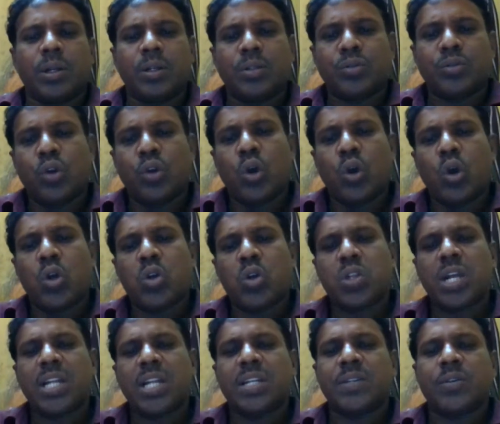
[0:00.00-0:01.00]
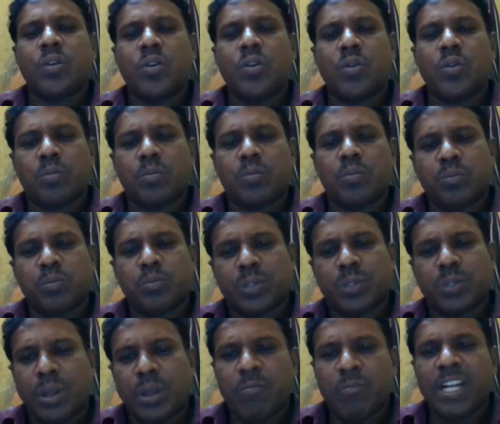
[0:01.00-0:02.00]
so that
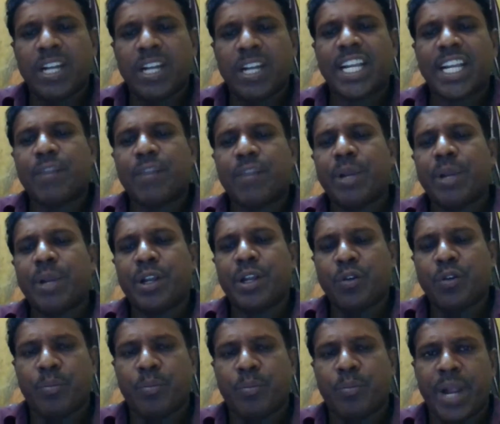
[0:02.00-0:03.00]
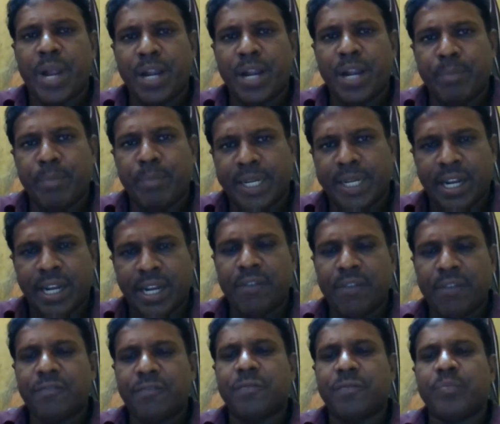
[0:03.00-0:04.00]
someone can be made better
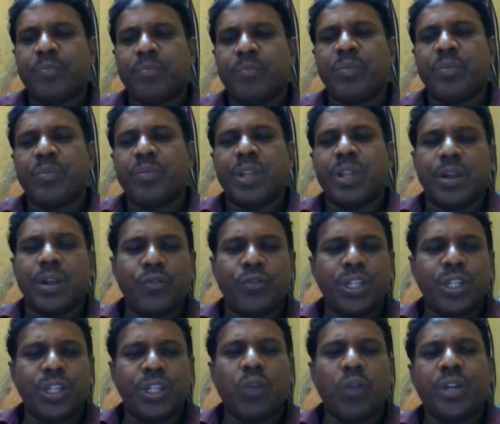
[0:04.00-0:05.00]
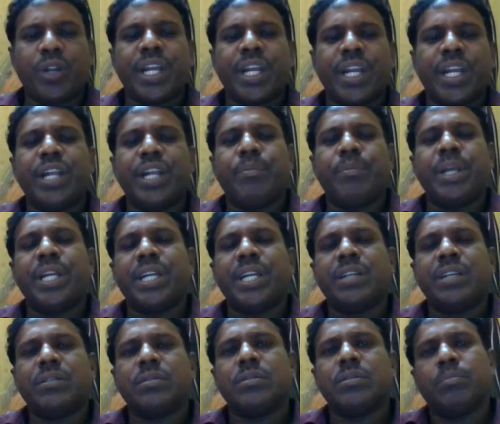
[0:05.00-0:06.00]
off without any
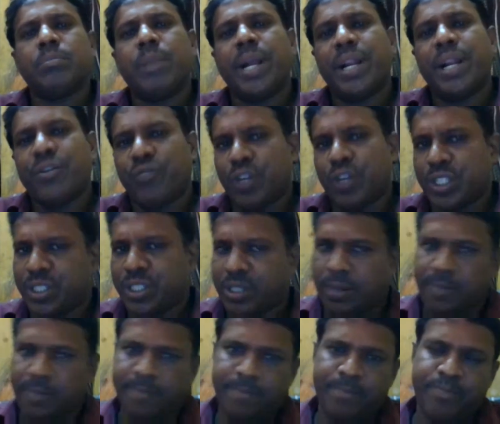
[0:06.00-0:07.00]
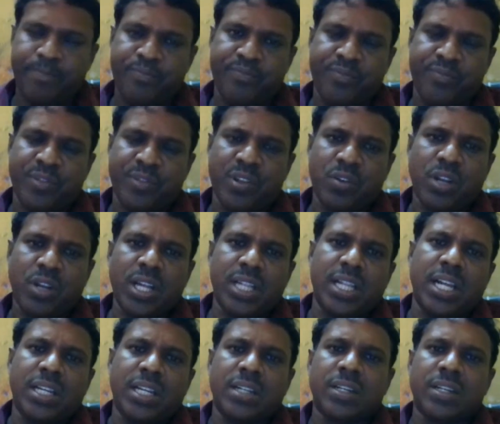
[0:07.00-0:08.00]
being made worse off. Okay,
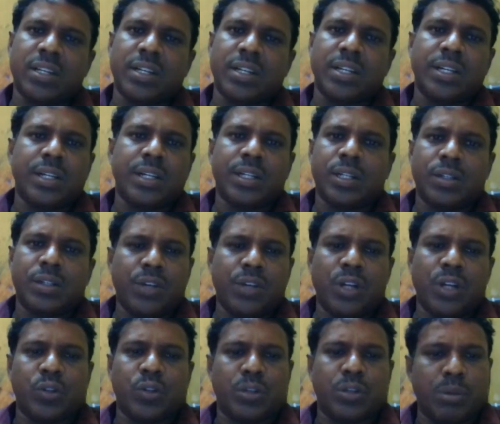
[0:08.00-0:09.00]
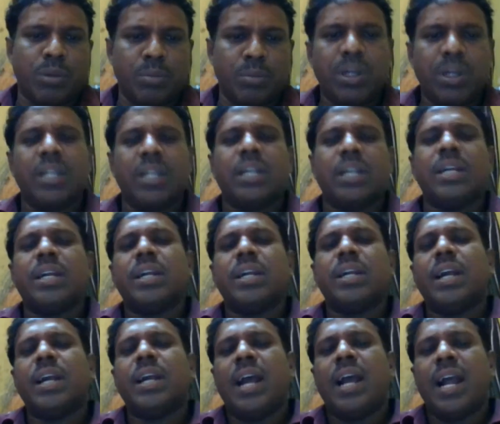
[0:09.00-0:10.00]
that we have to remember.
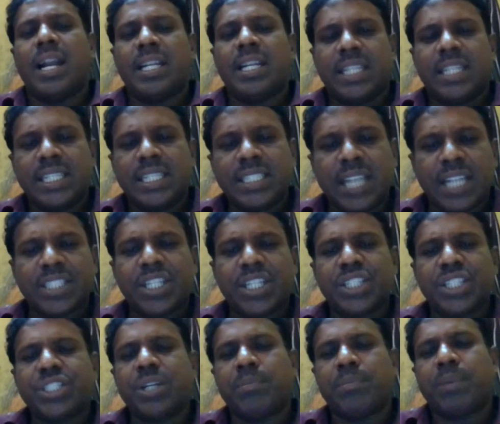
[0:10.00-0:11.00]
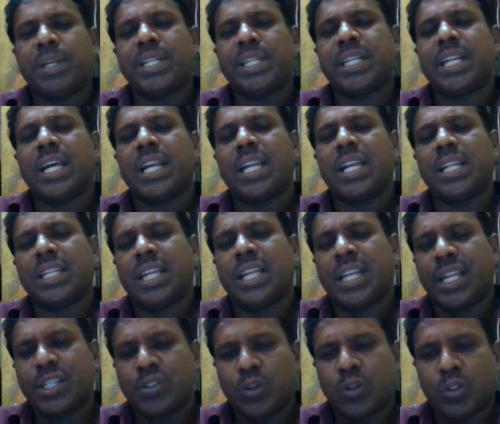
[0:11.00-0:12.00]
And this suggestion, particularly the
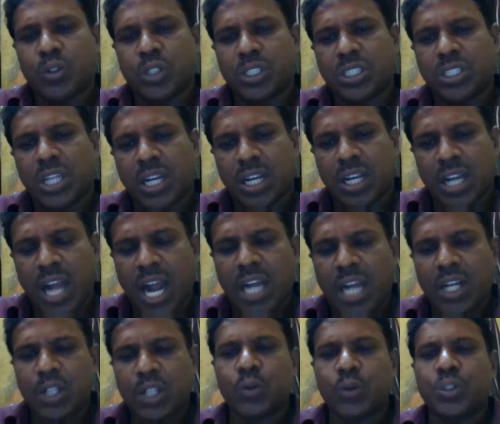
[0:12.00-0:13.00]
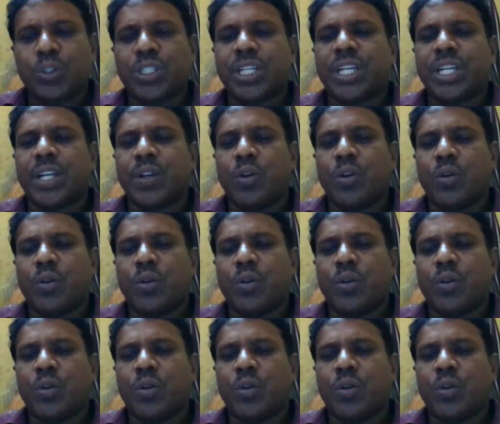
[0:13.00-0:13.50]
resources are not using